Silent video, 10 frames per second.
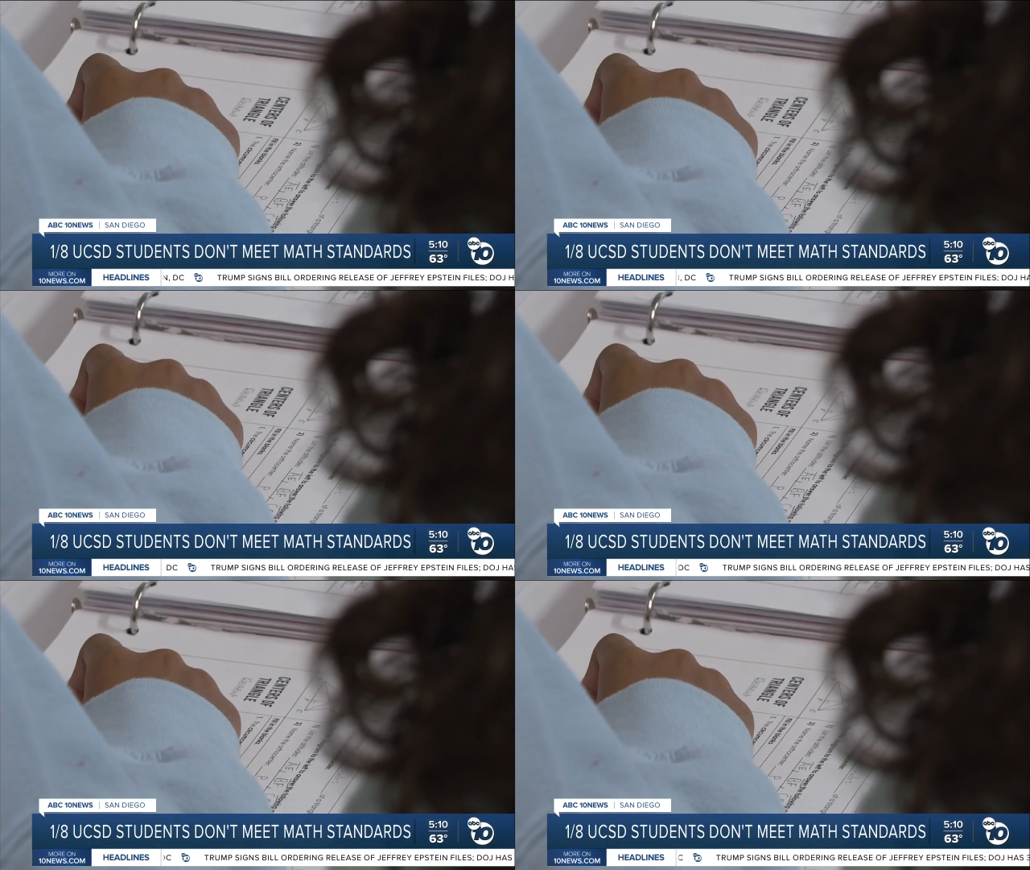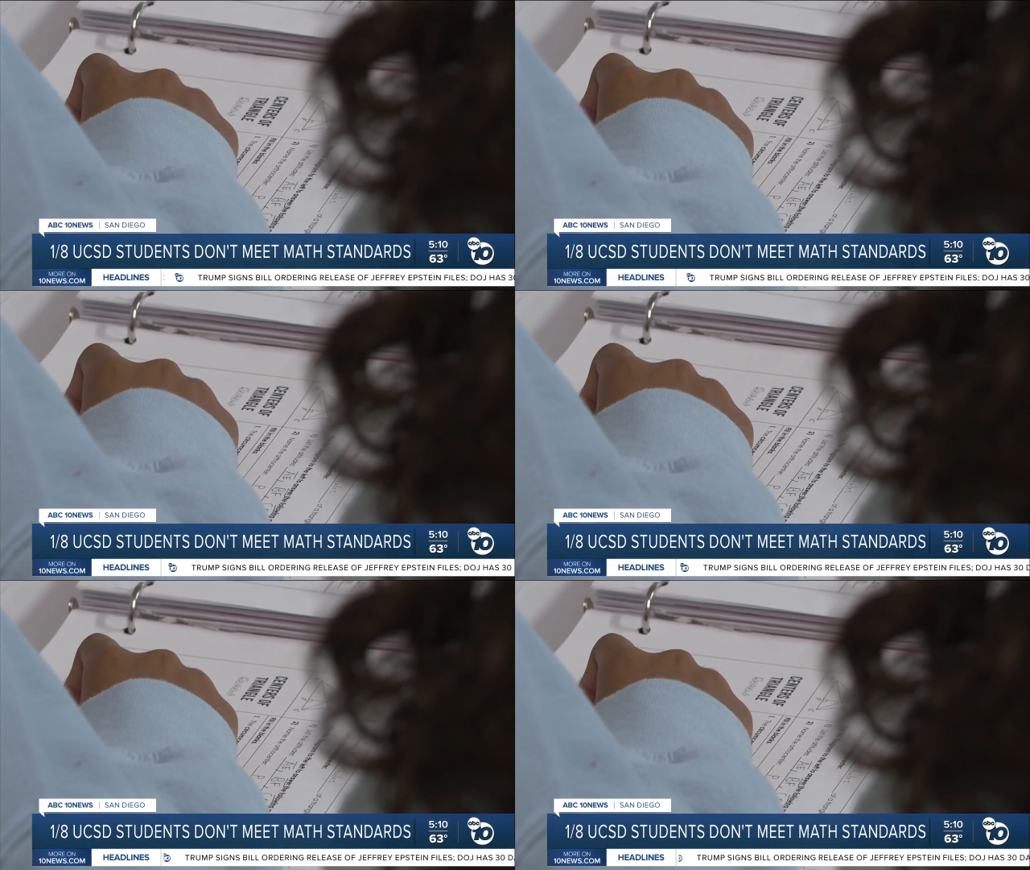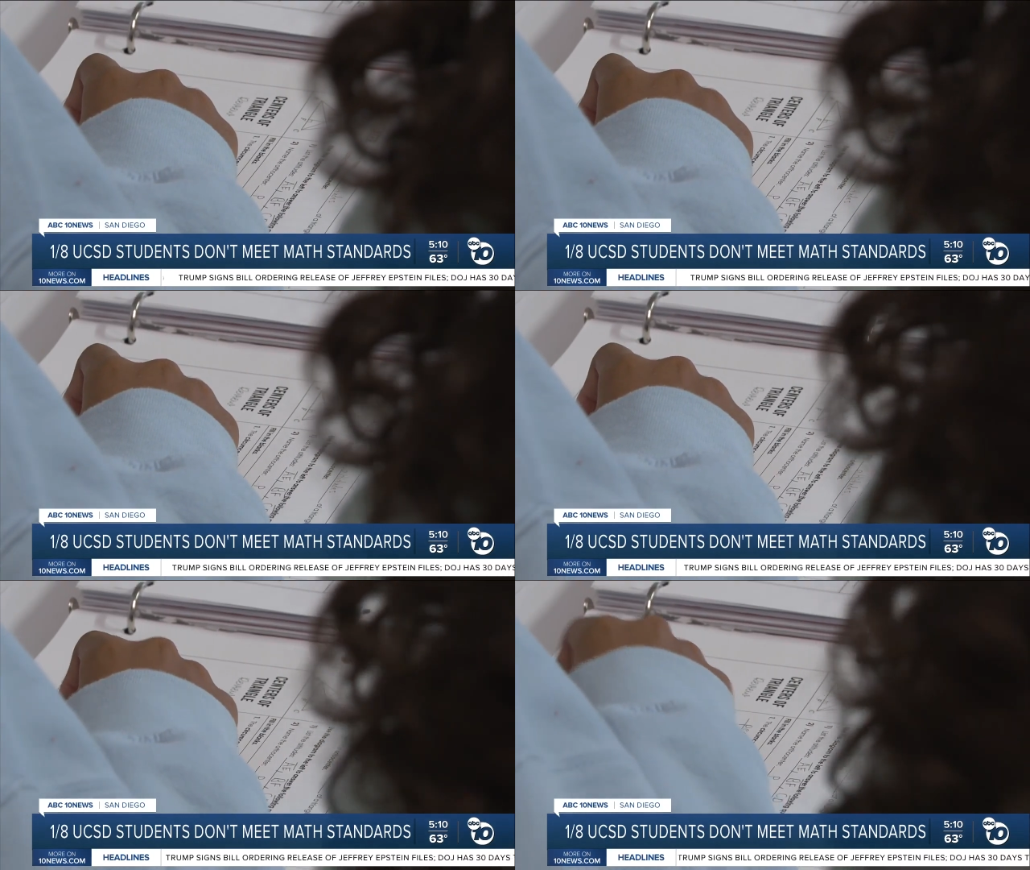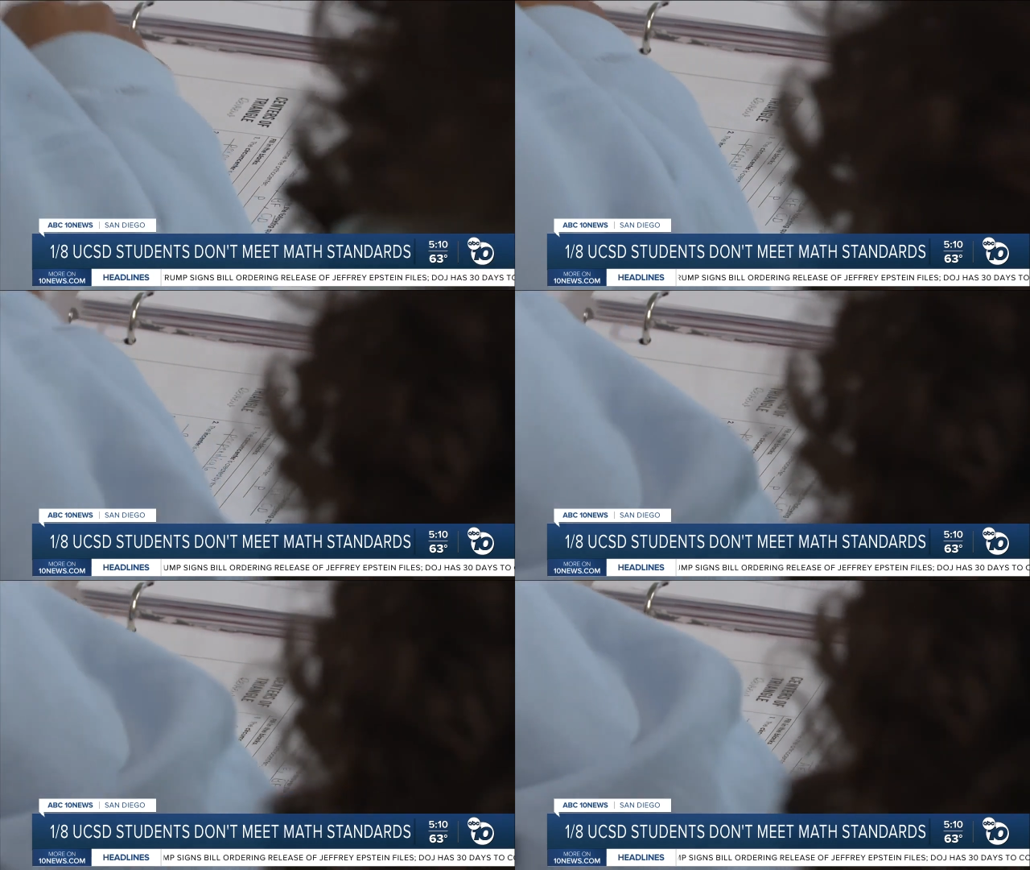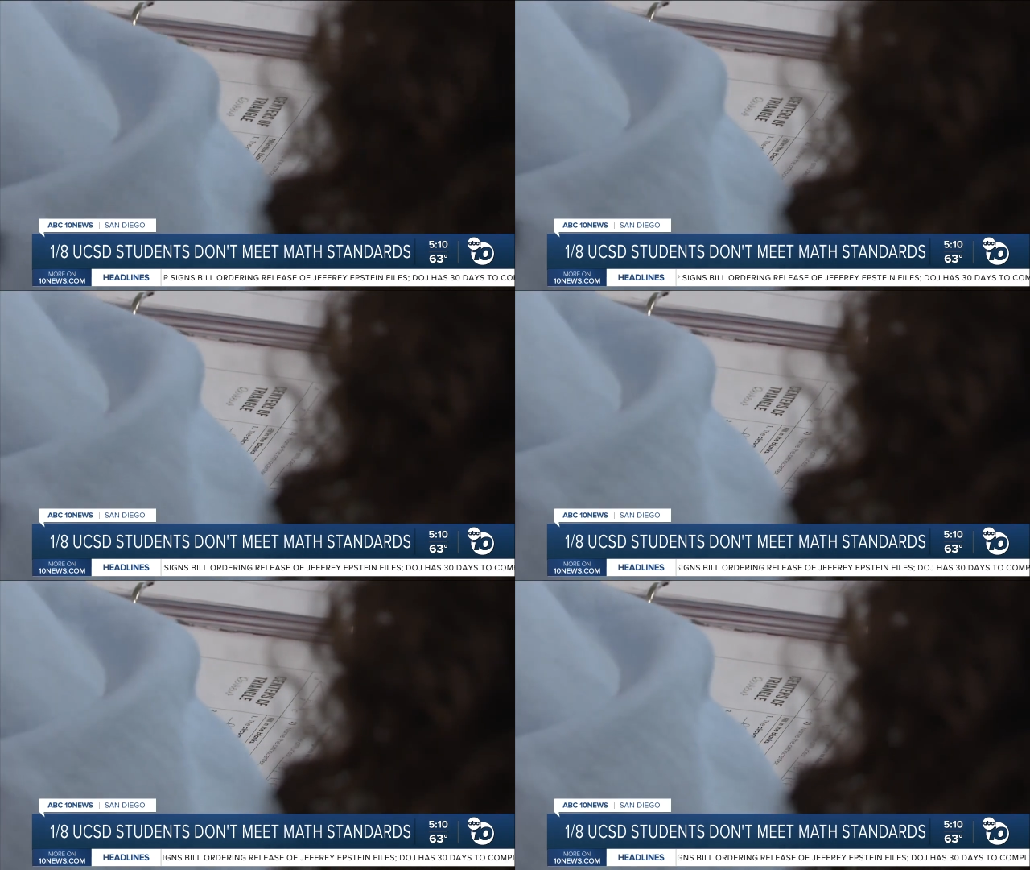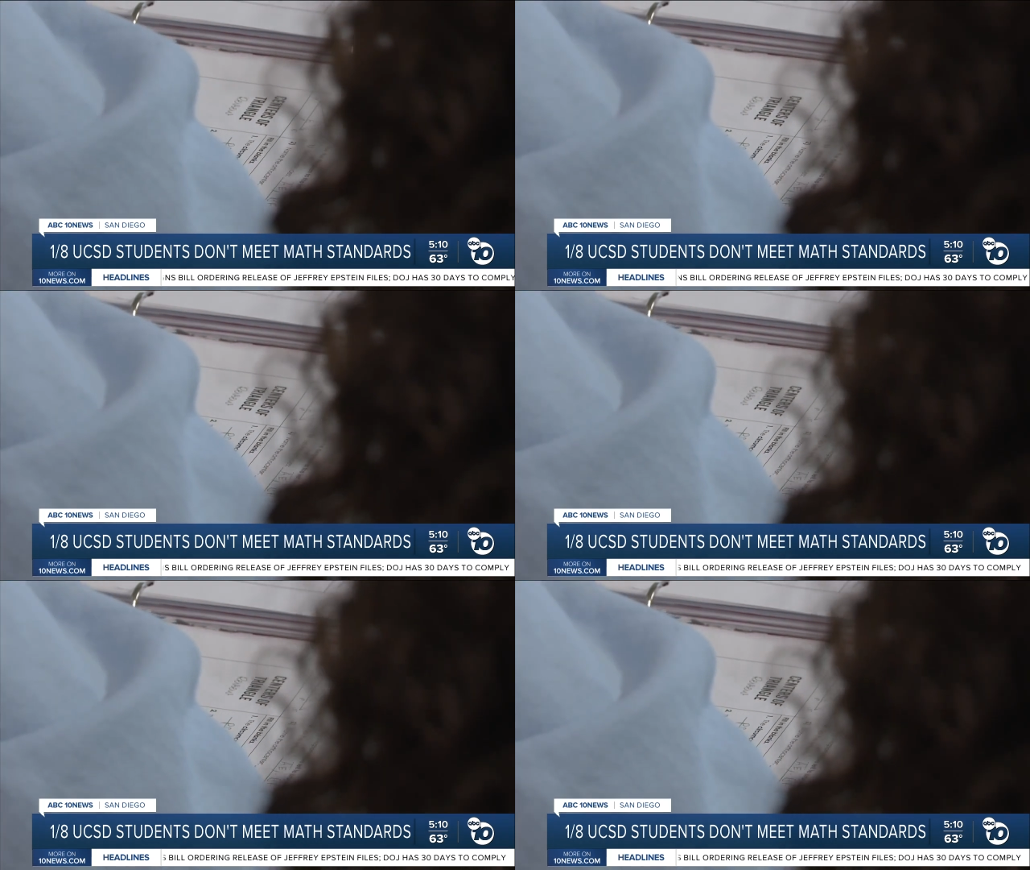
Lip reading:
Nobody's mouth can be seen.